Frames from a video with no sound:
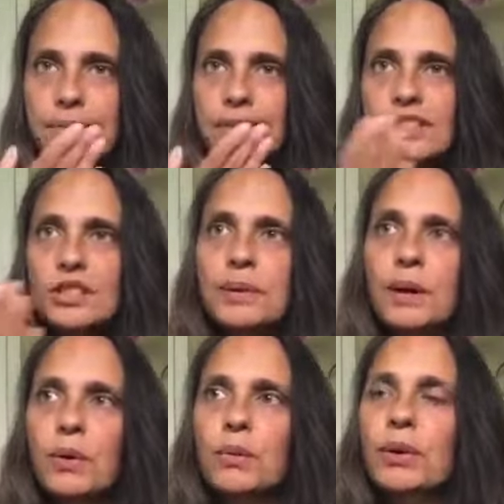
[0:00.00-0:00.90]

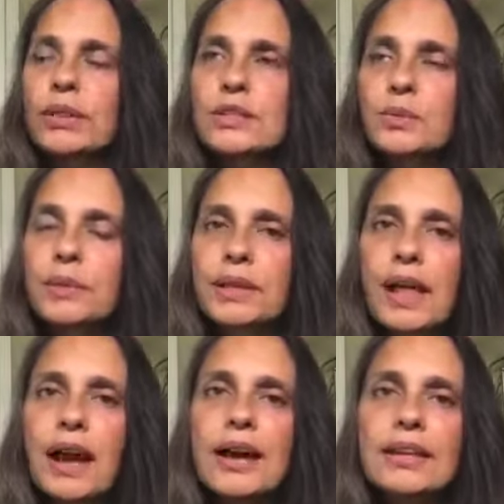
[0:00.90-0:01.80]
this way with
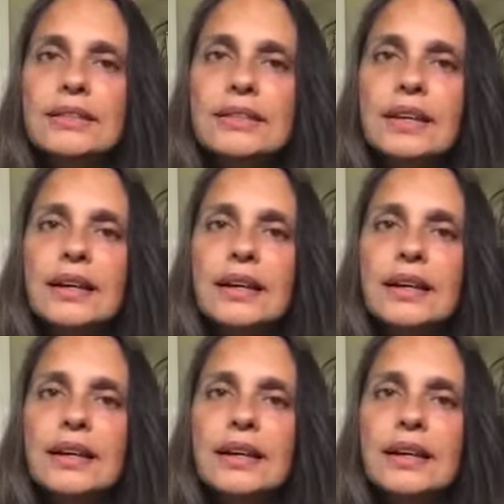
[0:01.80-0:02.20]
clients.